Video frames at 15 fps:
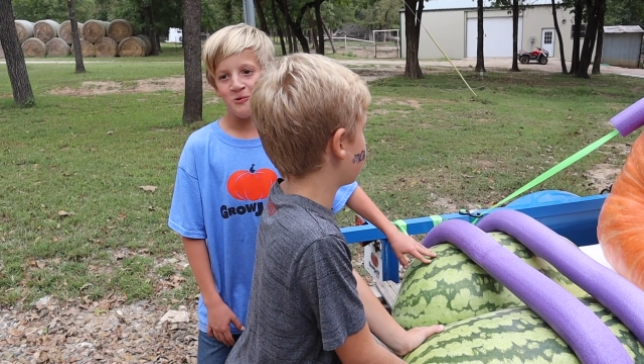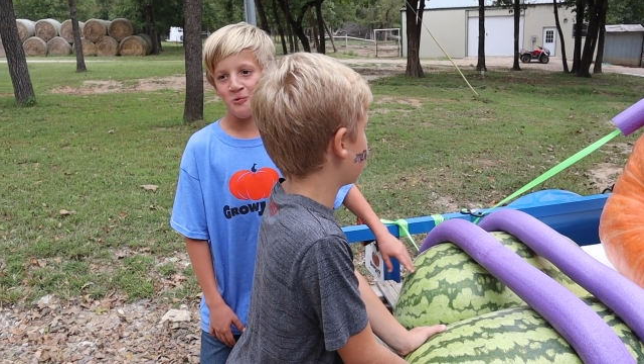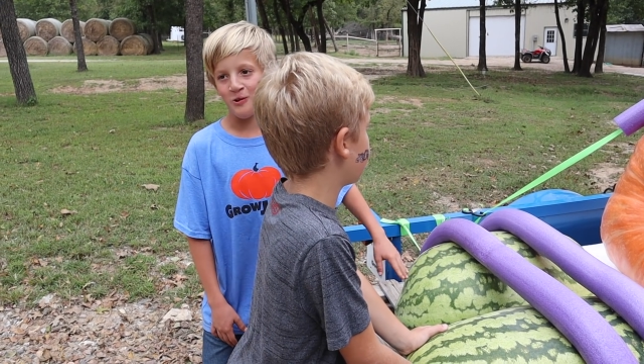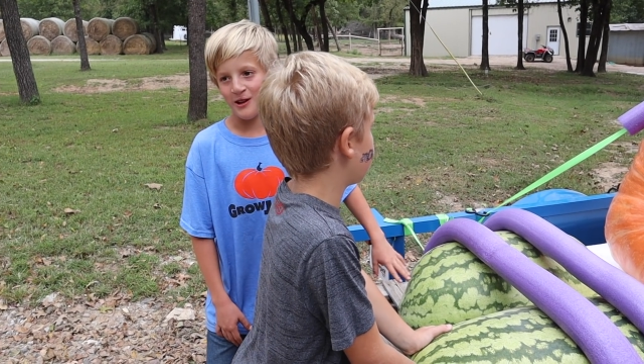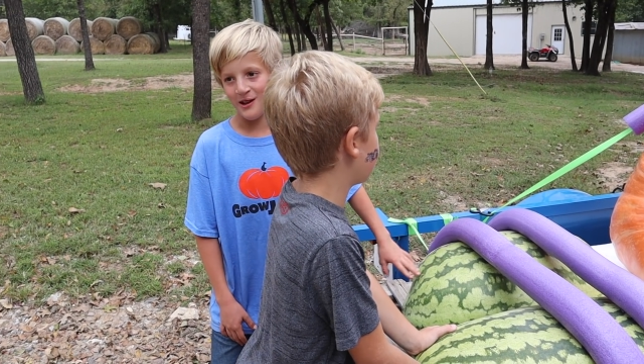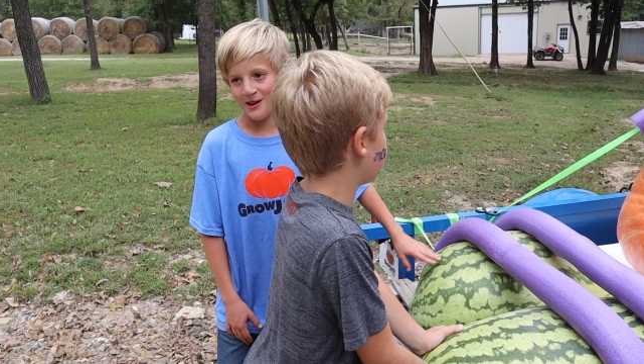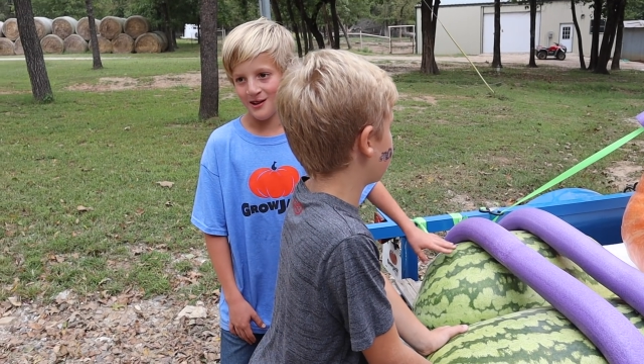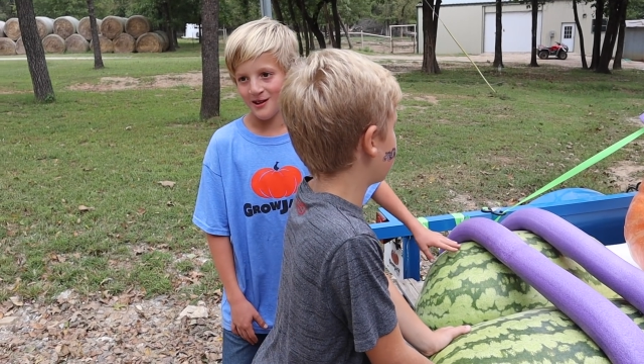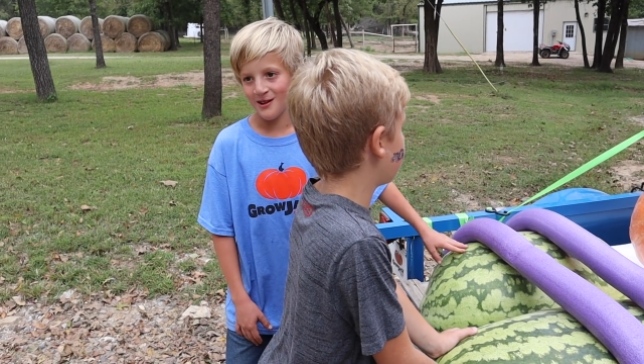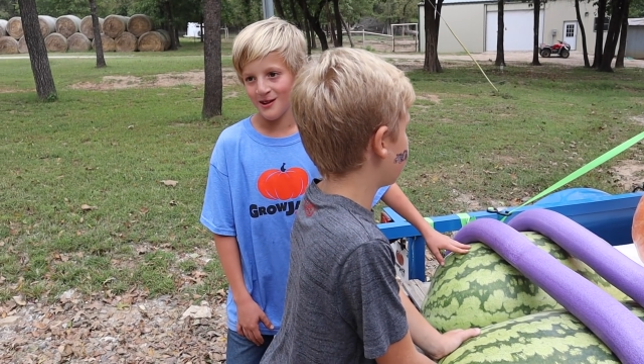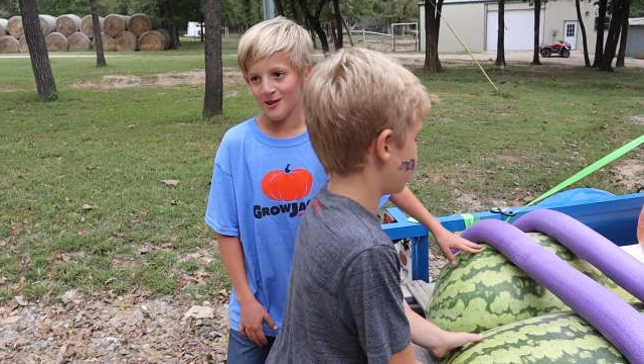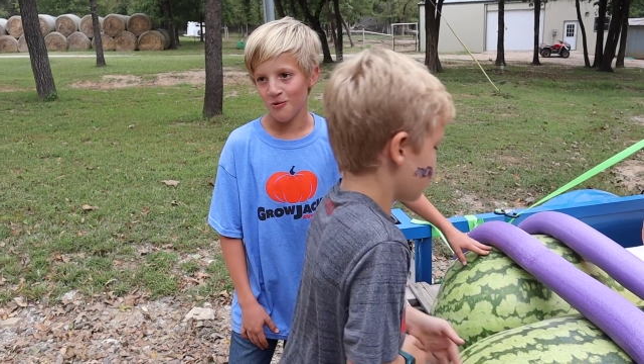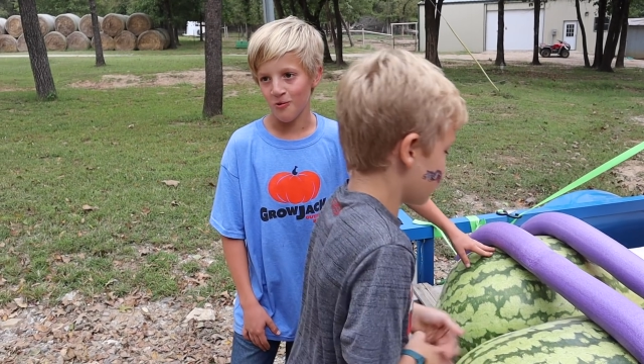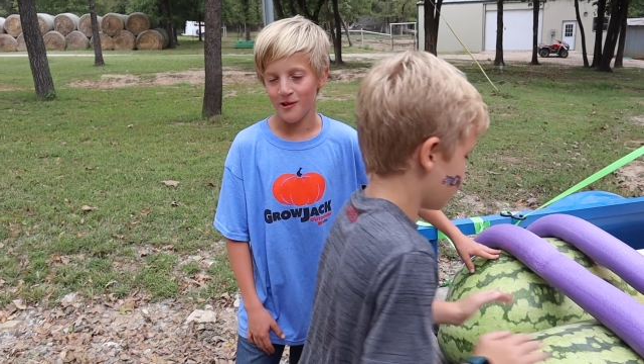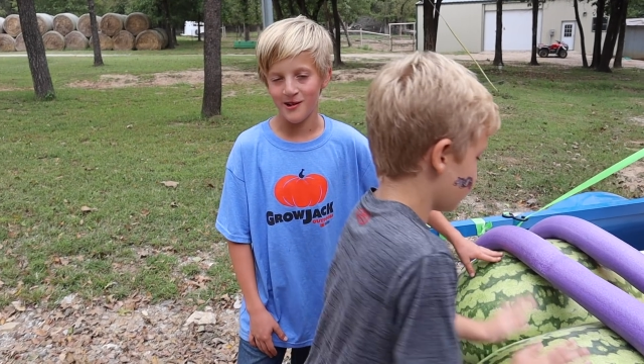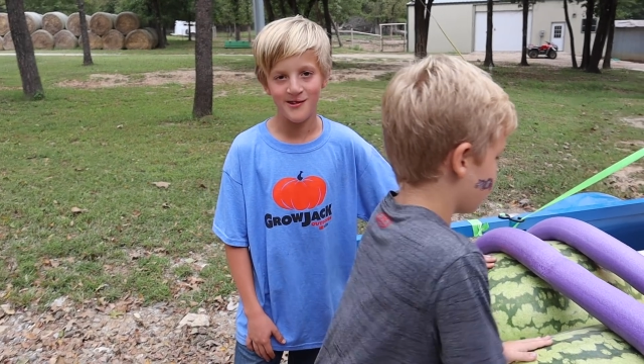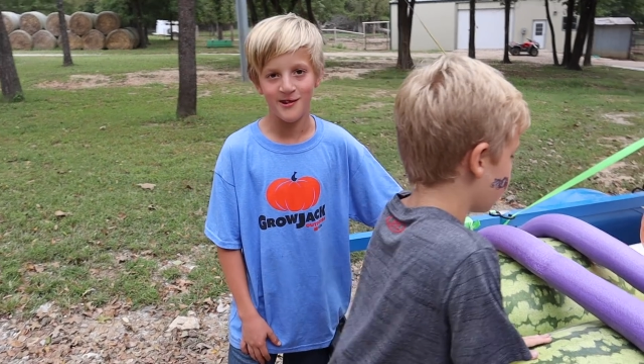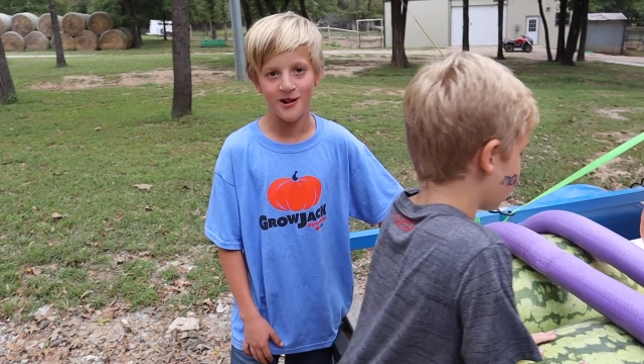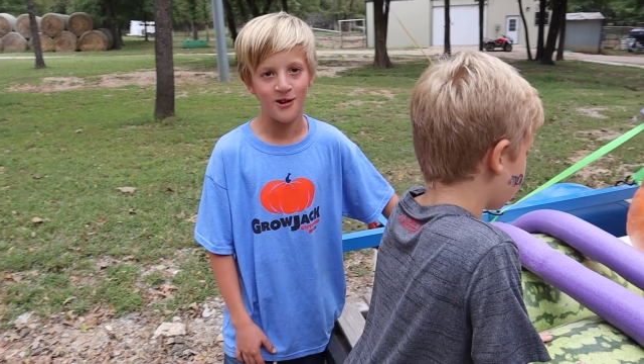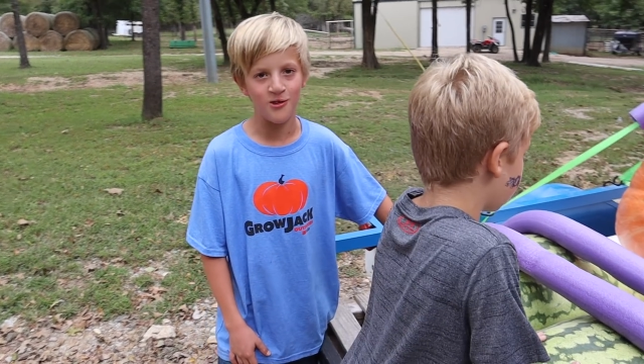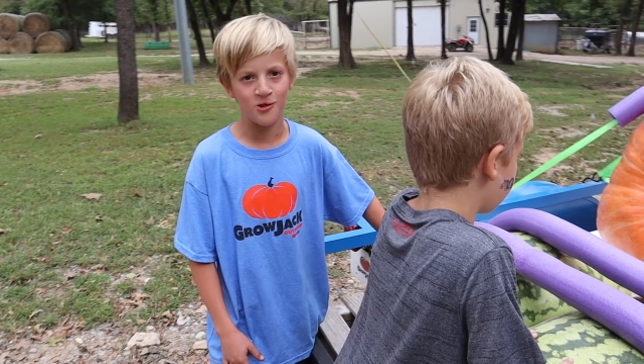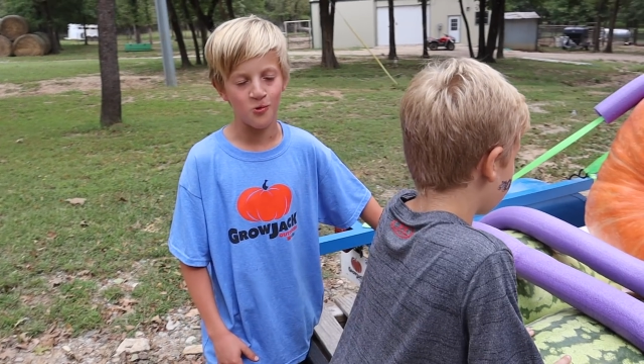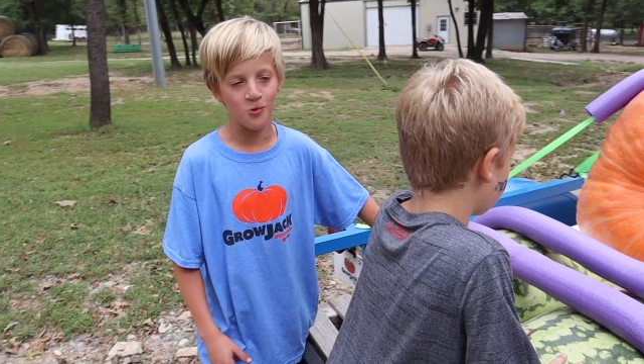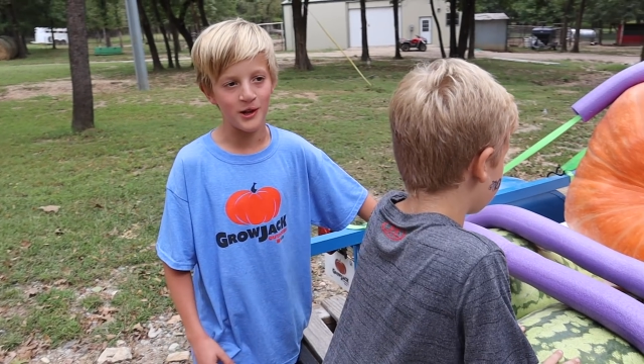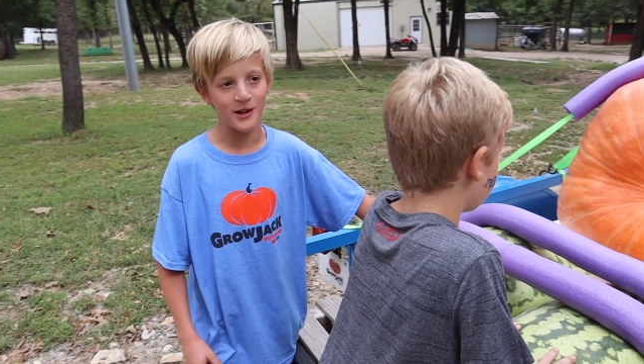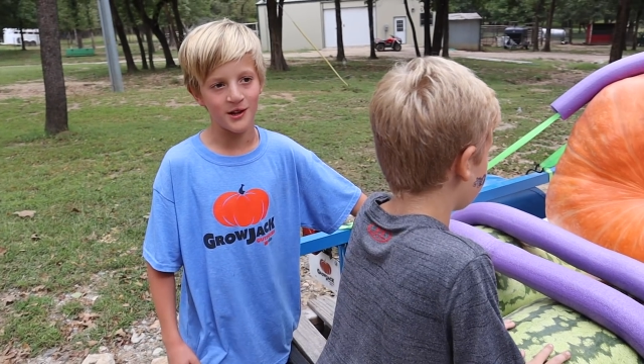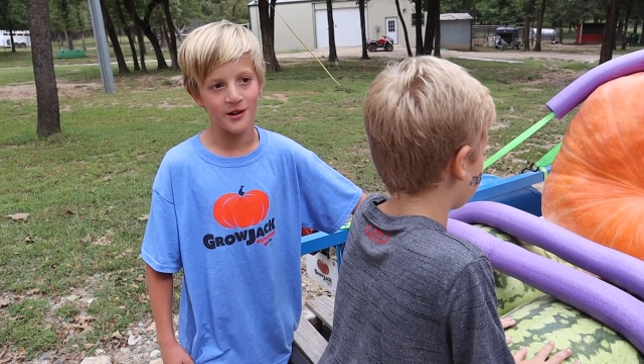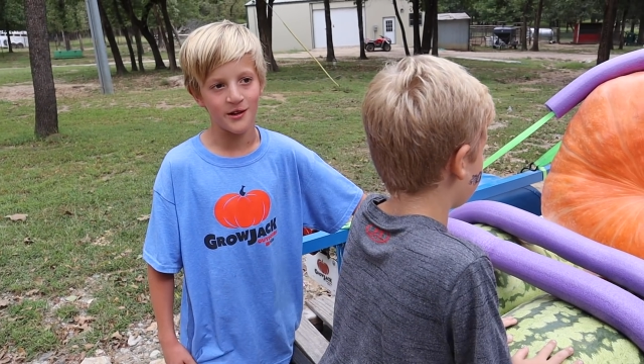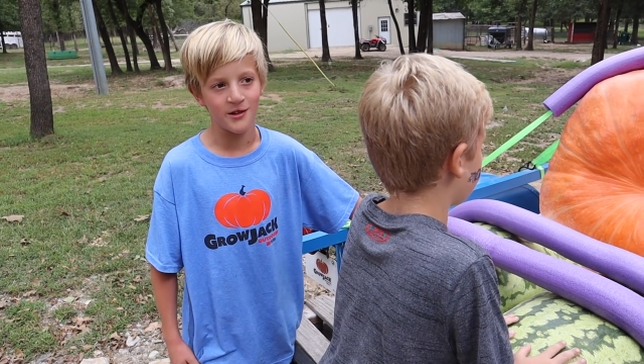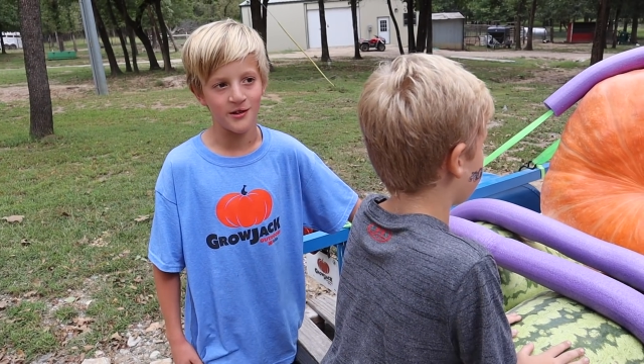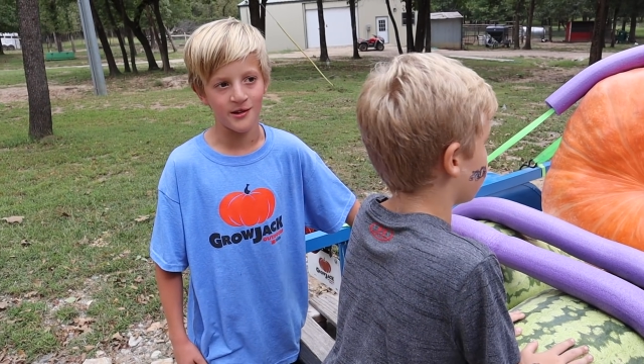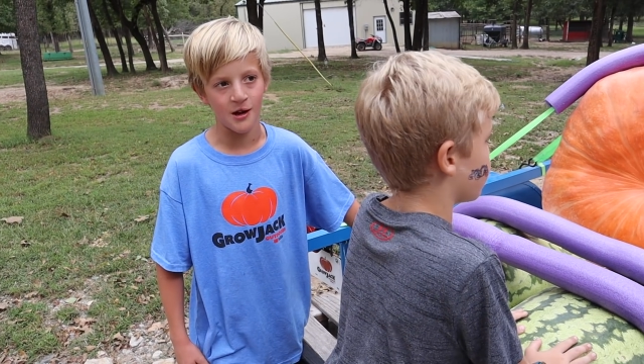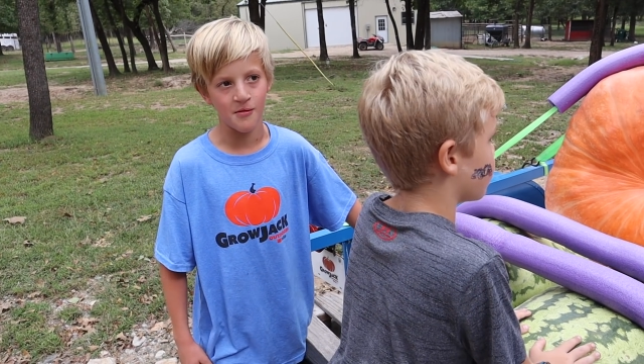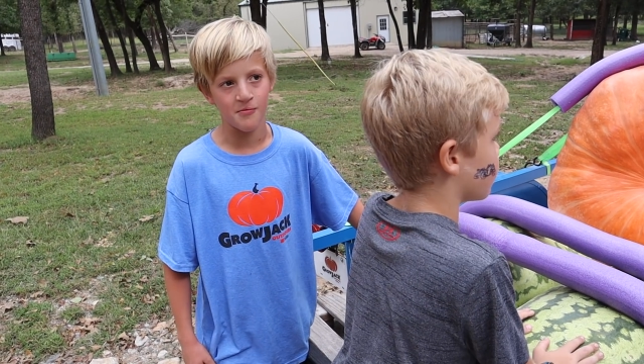we we stayed the weekend